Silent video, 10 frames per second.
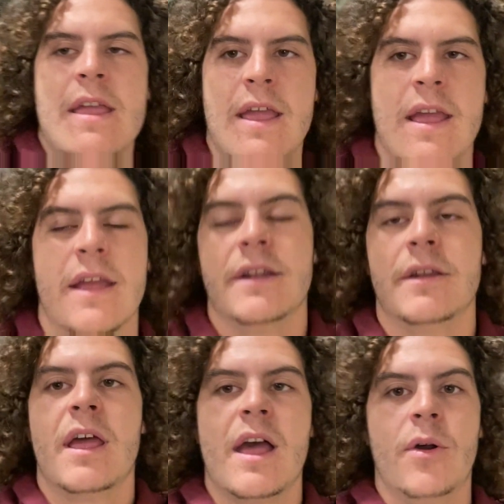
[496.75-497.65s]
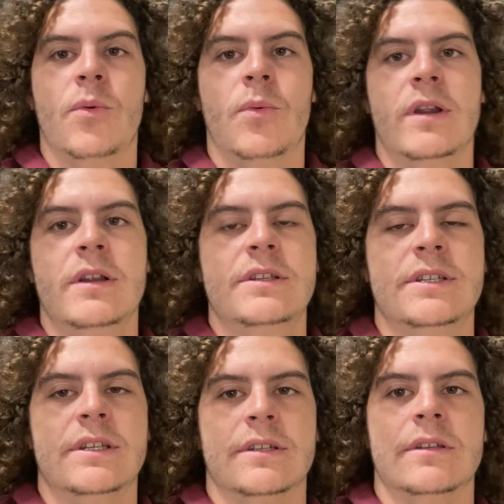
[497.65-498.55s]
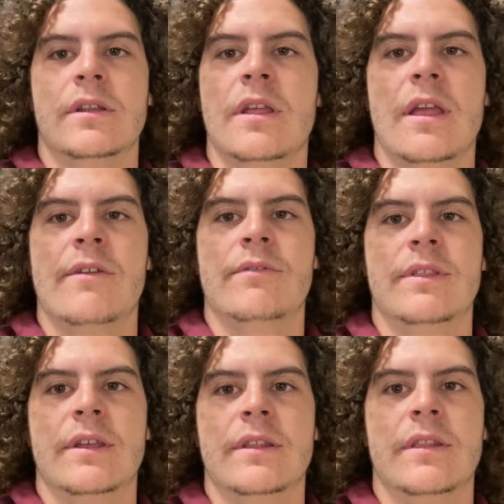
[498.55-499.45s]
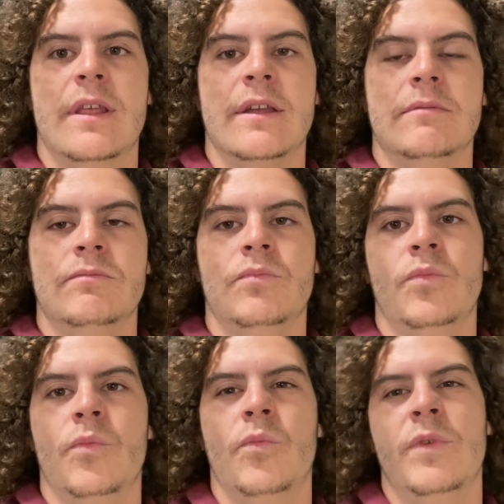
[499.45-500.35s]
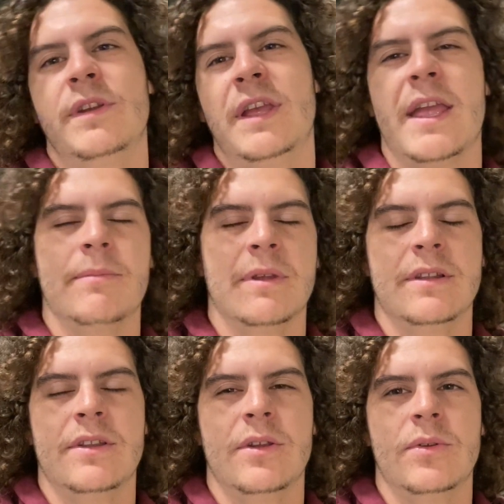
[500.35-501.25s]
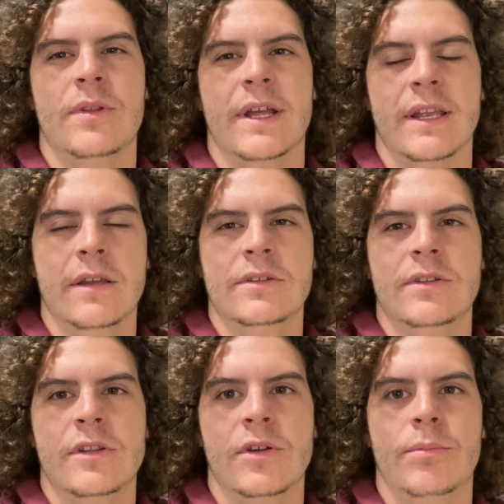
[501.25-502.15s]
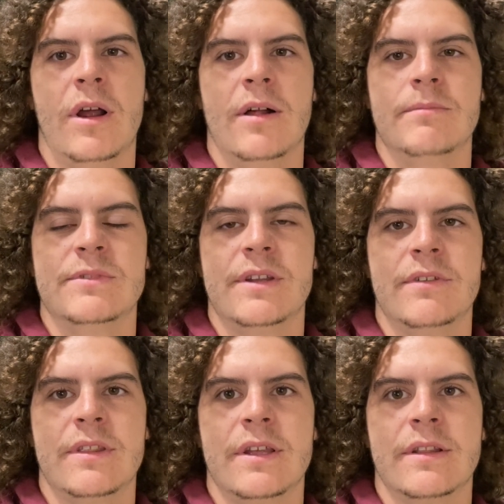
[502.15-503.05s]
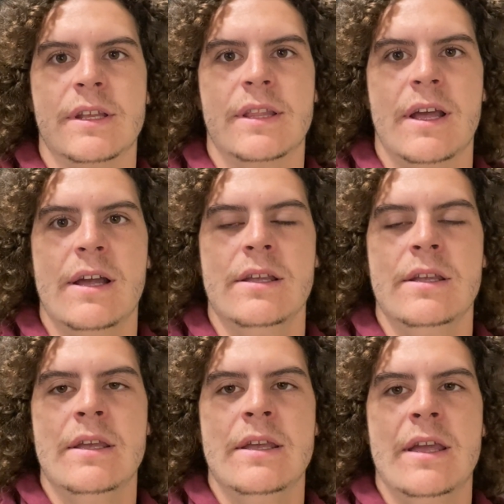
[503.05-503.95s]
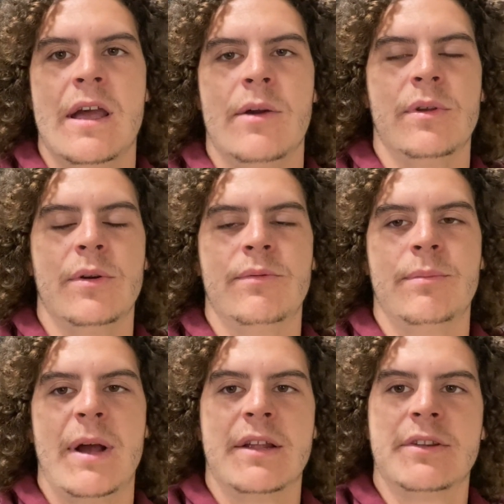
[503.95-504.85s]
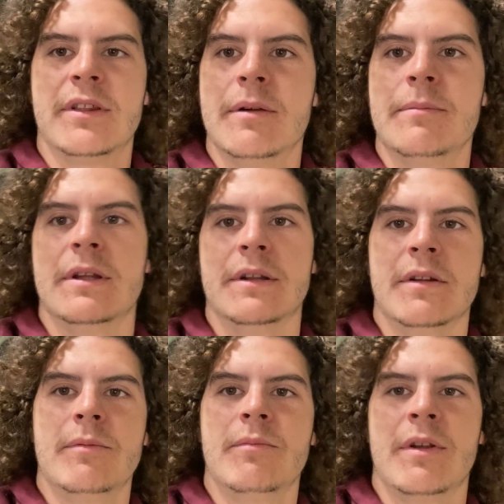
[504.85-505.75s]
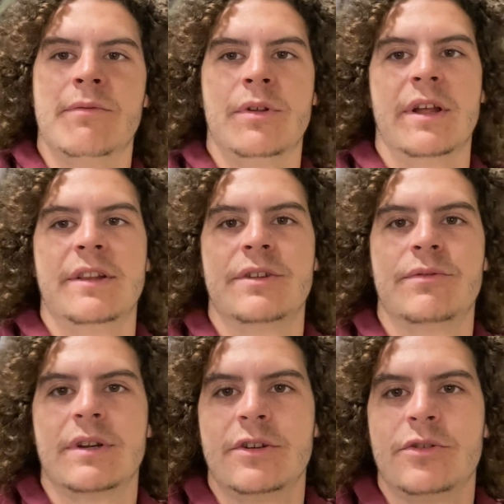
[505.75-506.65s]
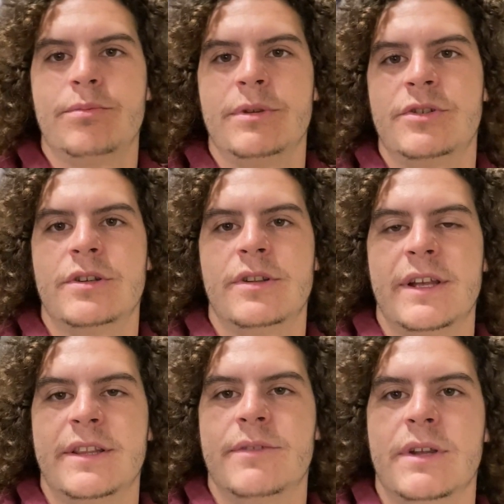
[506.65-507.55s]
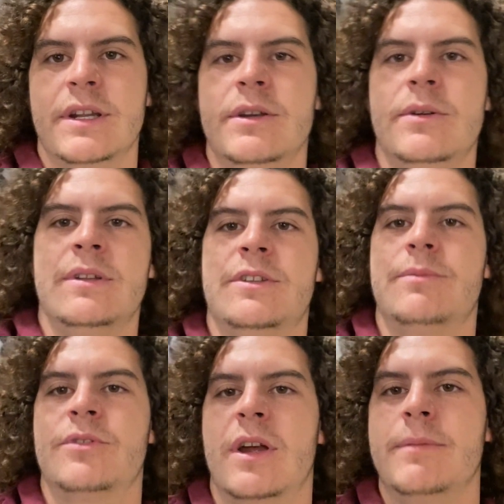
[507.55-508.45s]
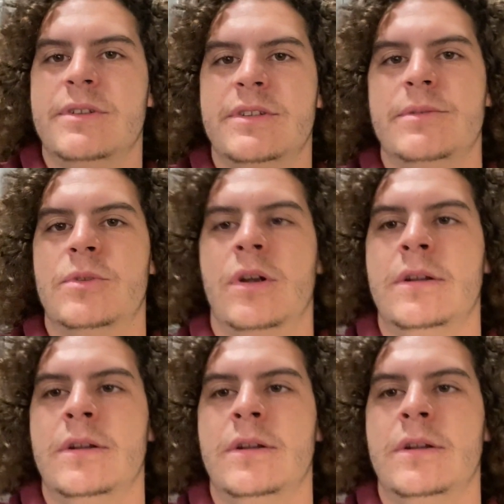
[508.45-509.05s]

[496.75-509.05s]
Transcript: and how it works, and everything that we came into, like little problems, everything like that, how we overpass them. And if you like these videos, be sure to like the video and subscribe to see more.